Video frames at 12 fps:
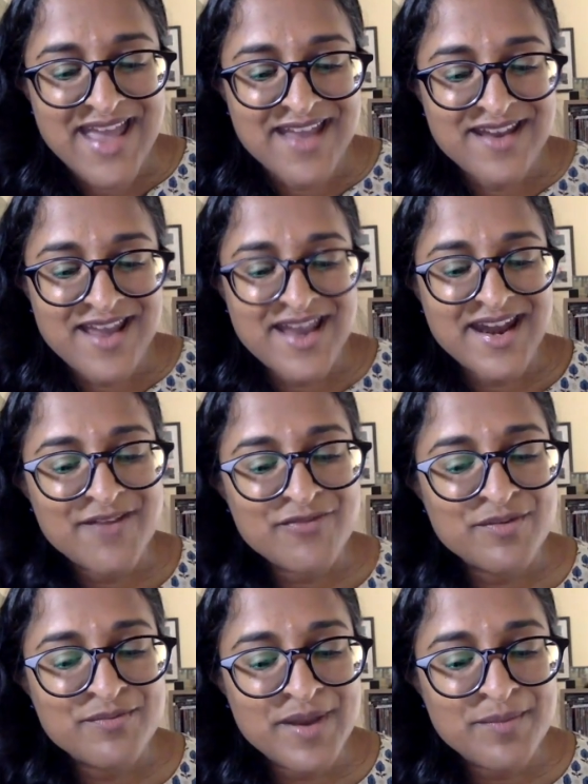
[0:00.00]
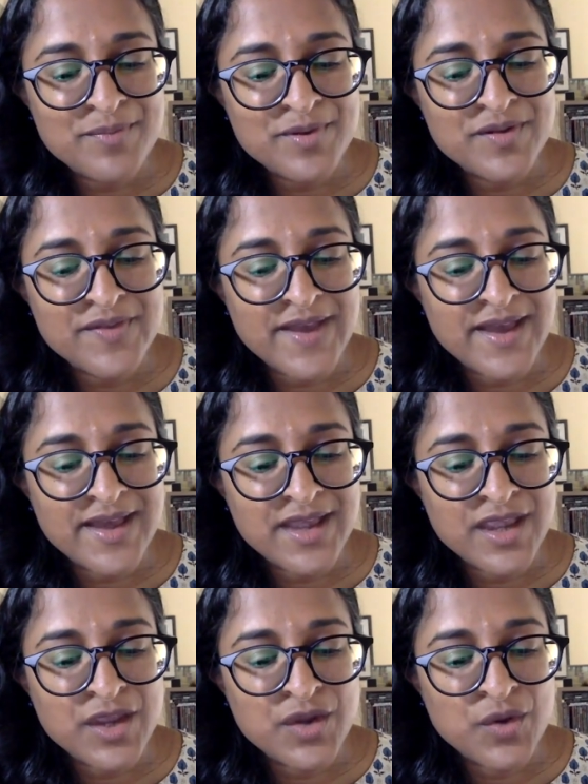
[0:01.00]
And, and I remember
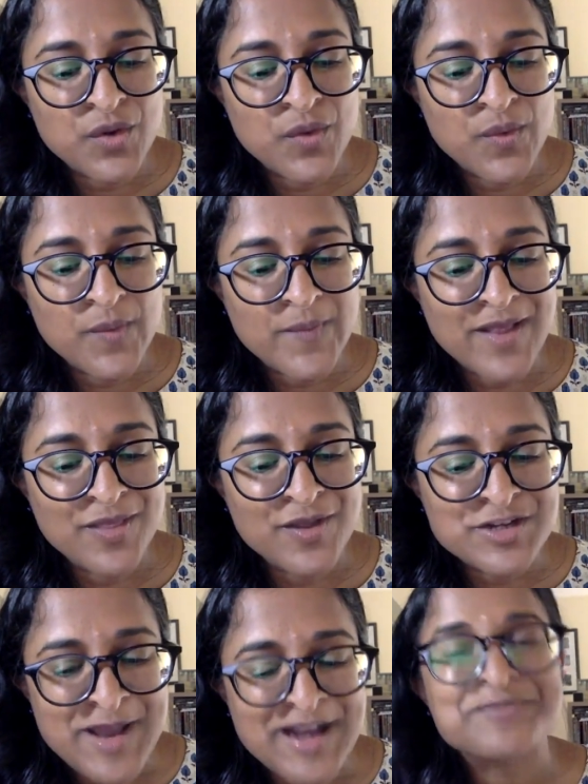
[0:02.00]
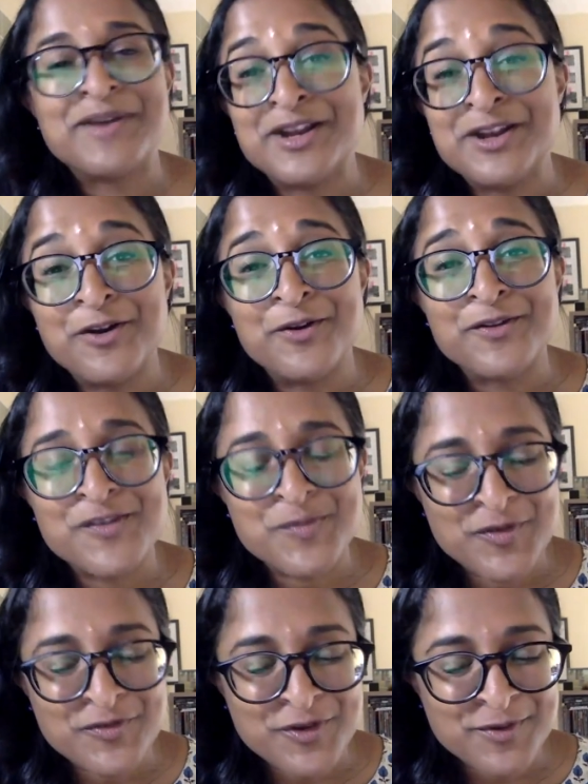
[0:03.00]
that, you know, I looked back to my
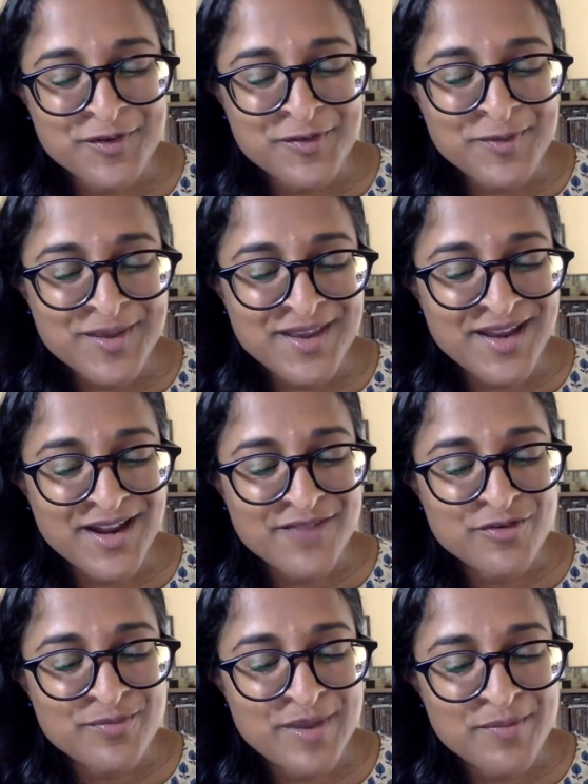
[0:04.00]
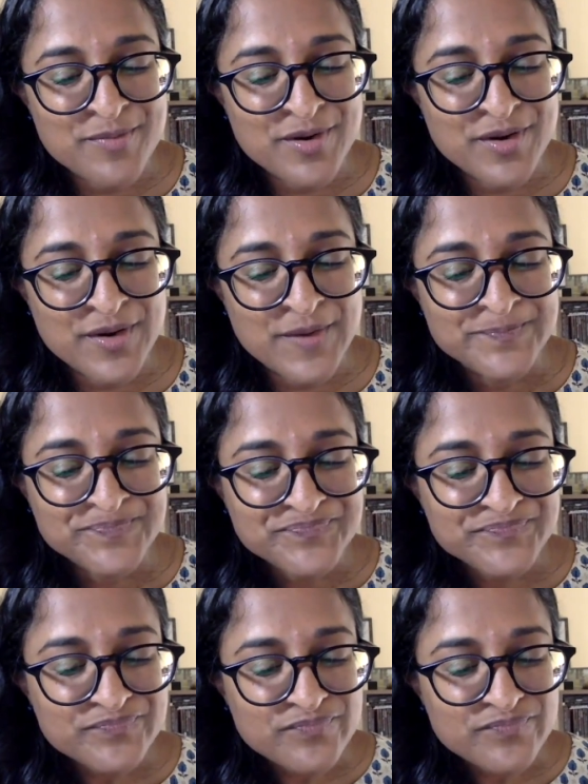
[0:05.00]
notes before we were speaking, and I remember